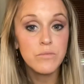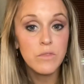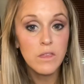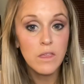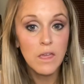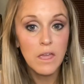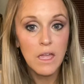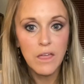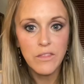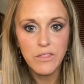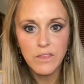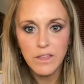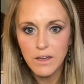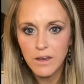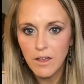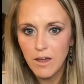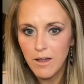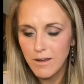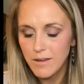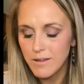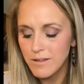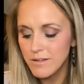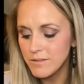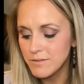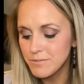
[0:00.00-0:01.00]
And then
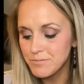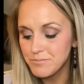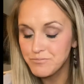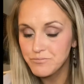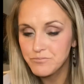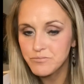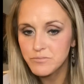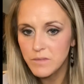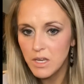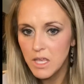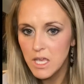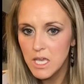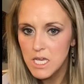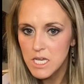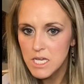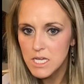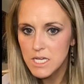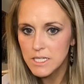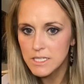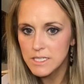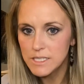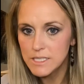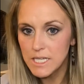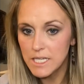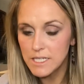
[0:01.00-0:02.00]
on
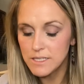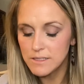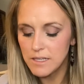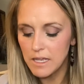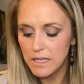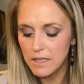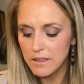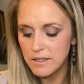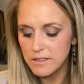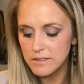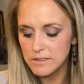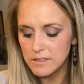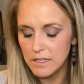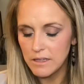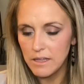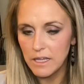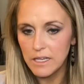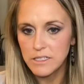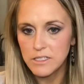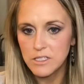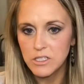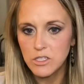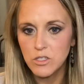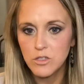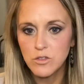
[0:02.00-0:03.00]
days like this, I like
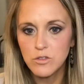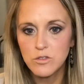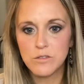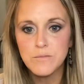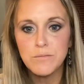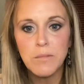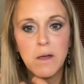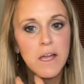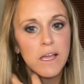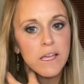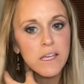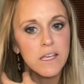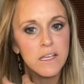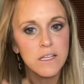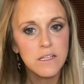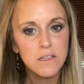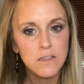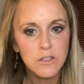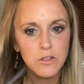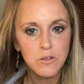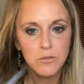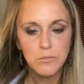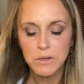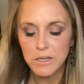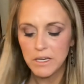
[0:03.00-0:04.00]
to use my
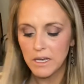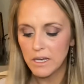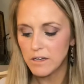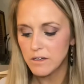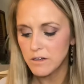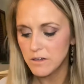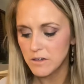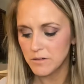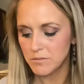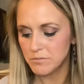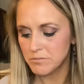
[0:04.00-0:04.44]
illuminator.